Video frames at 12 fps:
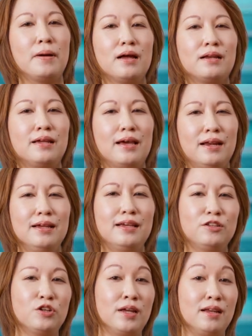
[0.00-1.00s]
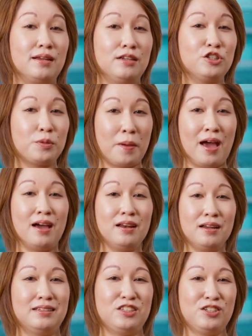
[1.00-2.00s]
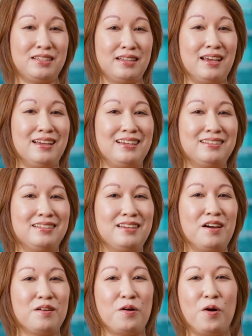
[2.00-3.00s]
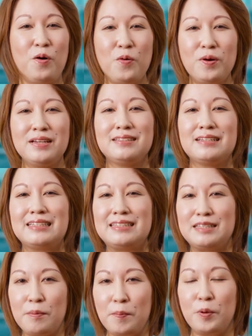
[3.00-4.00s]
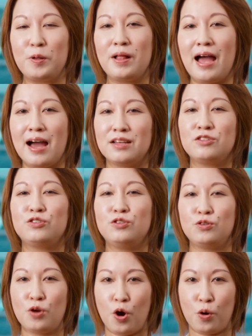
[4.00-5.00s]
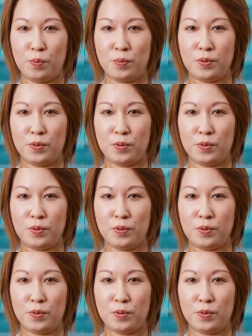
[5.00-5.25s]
But getting internet in Japan, let's just say it's not always as simple as you'd hope.